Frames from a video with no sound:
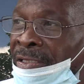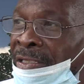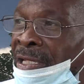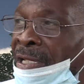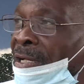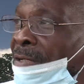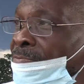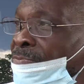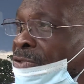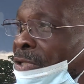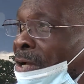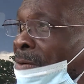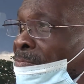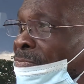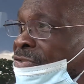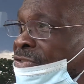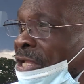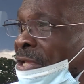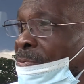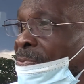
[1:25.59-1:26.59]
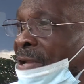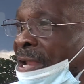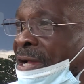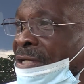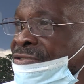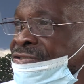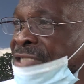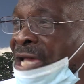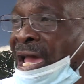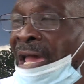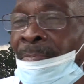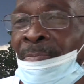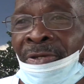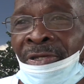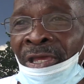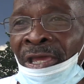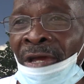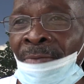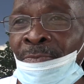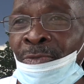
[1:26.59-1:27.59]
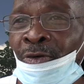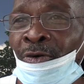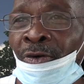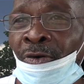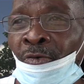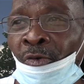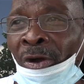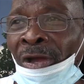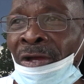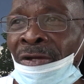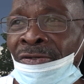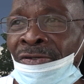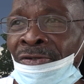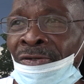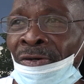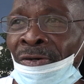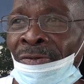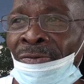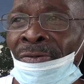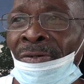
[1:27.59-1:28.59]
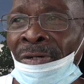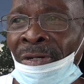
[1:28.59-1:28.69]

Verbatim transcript: yeah, I'm, I'm, sleeping outside, but yeah, I'm doing well, you know.